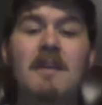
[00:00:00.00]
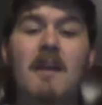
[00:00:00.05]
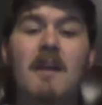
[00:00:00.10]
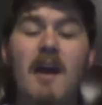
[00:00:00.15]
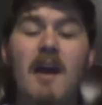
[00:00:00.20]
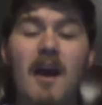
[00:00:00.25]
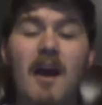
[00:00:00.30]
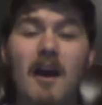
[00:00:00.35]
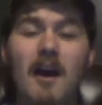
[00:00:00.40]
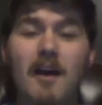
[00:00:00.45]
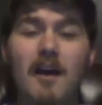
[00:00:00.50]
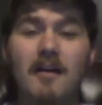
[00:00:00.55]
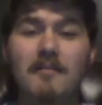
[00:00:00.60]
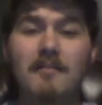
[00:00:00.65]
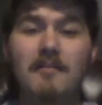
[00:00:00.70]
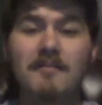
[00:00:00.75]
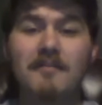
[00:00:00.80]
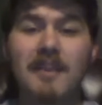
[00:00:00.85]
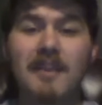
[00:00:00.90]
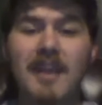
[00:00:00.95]

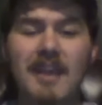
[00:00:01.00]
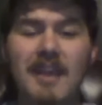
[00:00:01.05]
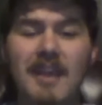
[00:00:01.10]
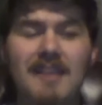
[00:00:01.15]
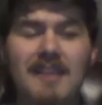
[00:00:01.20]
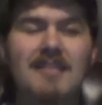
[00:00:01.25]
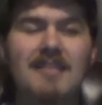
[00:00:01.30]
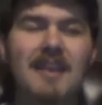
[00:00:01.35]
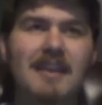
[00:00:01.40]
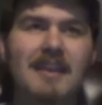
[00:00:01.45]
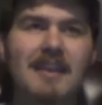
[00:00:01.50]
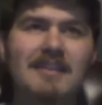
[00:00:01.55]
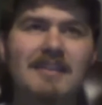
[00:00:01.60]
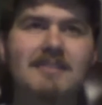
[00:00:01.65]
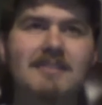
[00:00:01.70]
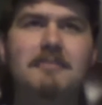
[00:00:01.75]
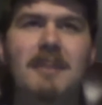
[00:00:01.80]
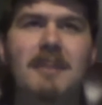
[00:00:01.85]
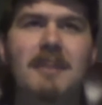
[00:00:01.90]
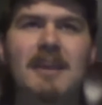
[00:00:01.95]
Um, he
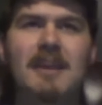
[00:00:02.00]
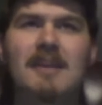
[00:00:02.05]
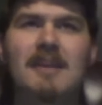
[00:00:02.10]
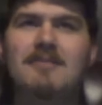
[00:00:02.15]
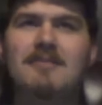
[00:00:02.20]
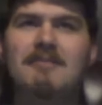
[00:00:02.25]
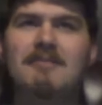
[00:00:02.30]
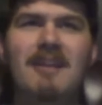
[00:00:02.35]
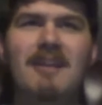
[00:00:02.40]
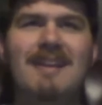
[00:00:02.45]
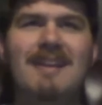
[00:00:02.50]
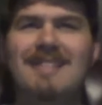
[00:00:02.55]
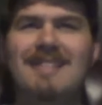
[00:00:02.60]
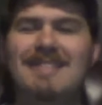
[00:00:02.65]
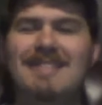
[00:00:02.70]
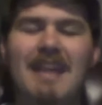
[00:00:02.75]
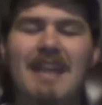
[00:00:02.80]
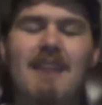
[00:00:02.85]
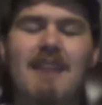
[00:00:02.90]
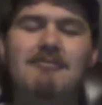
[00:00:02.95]
thinks when I get to like a
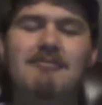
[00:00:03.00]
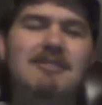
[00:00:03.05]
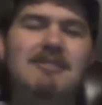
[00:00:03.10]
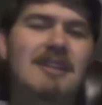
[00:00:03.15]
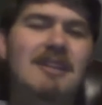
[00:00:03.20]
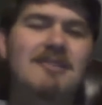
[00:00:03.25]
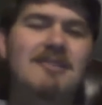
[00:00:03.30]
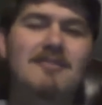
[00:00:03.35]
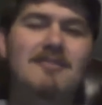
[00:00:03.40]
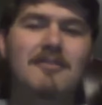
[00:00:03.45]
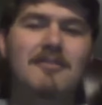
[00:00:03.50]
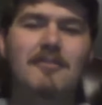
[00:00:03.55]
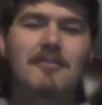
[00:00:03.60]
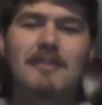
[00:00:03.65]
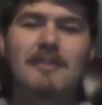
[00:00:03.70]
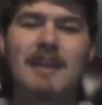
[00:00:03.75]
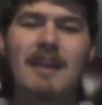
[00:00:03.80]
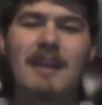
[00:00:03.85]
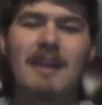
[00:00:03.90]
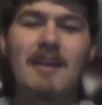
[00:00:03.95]
thousand, I should do a
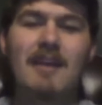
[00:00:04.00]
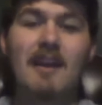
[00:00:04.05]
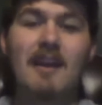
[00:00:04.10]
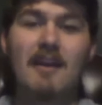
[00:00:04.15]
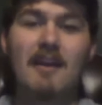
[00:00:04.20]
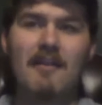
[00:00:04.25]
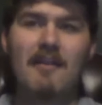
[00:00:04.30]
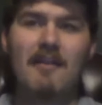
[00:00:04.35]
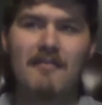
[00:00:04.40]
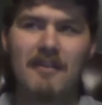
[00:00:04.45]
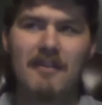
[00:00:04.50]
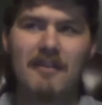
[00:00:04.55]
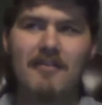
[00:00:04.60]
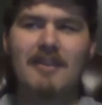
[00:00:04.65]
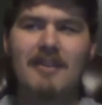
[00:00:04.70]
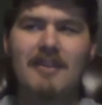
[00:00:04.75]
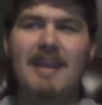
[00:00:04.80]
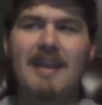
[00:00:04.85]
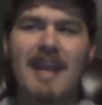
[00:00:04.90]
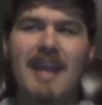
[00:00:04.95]
react uh, a
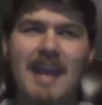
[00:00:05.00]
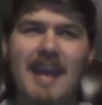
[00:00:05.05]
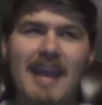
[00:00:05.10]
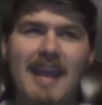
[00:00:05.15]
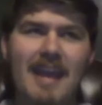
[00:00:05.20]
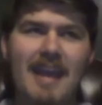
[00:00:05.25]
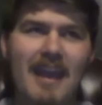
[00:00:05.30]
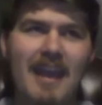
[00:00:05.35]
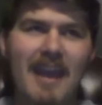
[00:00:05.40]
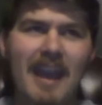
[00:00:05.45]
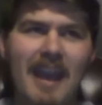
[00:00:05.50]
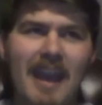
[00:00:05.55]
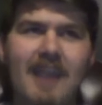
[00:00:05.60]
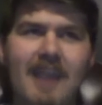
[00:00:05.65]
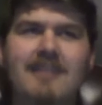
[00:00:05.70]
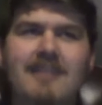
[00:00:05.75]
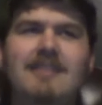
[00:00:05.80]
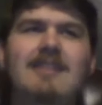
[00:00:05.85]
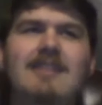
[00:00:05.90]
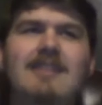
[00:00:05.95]
very
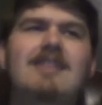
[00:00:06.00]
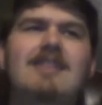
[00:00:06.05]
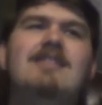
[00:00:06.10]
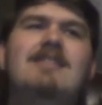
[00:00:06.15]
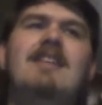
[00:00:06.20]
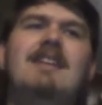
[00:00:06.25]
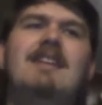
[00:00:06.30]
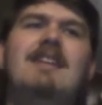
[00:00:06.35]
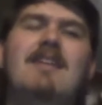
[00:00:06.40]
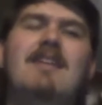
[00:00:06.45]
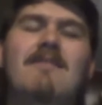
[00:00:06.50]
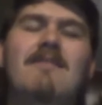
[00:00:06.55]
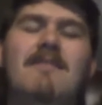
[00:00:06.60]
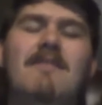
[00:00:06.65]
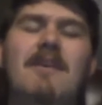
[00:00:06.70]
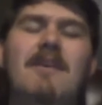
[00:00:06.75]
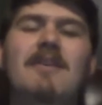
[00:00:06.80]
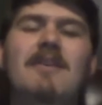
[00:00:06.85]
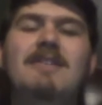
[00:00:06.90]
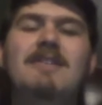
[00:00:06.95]
edited and a
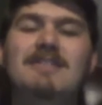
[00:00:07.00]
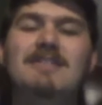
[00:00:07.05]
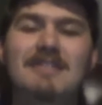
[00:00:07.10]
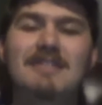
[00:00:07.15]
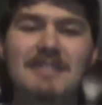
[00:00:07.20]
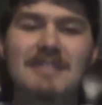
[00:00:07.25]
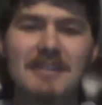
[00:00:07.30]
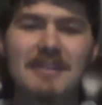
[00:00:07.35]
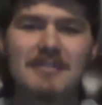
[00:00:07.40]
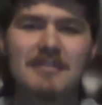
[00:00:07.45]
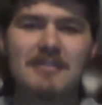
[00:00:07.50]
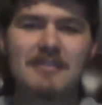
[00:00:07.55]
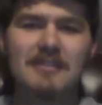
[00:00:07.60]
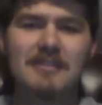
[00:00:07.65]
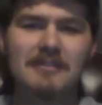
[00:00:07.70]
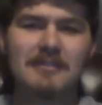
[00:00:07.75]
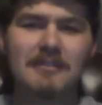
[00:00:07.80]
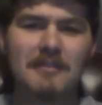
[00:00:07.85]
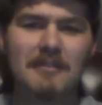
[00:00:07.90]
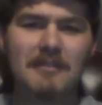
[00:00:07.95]
very
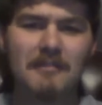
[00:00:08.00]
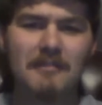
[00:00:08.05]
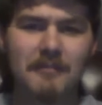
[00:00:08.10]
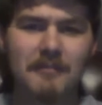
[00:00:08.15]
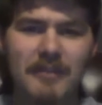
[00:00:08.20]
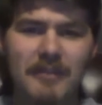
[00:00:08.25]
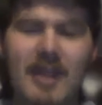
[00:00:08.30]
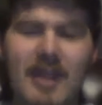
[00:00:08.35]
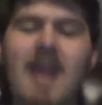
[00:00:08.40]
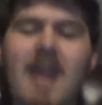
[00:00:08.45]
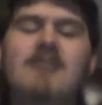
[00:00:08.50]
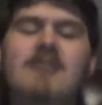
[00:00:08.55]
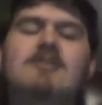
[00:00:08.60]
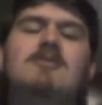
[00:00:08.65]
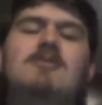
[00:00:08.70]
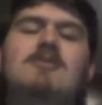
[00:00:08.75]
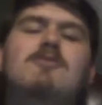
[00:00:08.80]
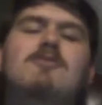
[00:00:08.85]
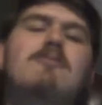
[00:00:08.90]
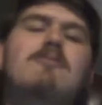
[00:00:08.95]
censored
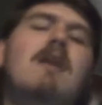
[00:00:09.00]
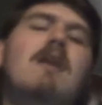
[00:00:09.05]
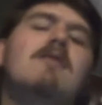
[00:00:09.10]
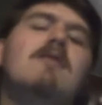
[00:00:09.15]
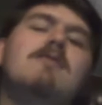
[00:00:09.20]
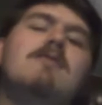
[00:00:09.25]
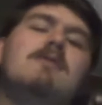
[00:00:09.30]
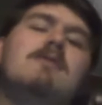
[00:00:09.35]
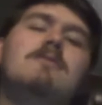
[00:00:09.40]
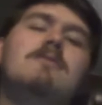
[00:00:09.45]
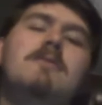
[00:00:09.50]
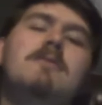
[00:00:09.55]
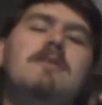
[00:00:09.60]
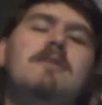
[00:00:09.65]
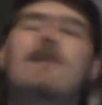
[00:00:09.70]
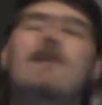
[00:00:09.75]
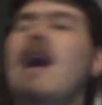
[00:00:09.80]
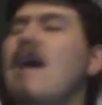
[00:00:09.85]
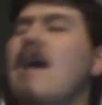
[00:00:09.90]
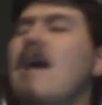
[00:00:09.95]
reaction to Baku no Pico.
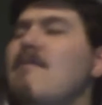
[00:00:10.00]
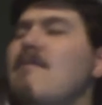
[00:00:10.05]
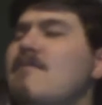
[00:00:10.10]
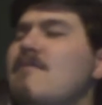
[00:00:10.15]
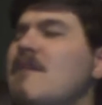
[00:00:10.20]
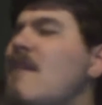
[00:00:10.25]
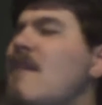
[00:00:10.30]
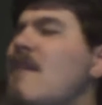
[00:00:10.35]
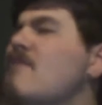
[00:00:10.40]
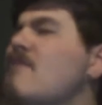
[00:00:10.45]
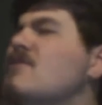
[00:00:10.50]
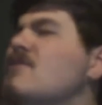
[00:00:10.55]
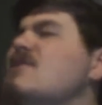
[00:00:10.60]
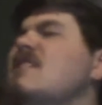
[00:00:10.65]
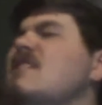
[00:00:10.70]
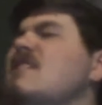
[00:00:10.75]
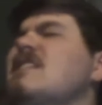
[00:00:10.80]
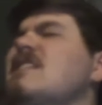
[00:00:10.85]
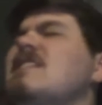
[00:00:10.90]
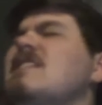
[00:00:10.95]
I have never
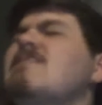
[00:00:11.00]
seen it.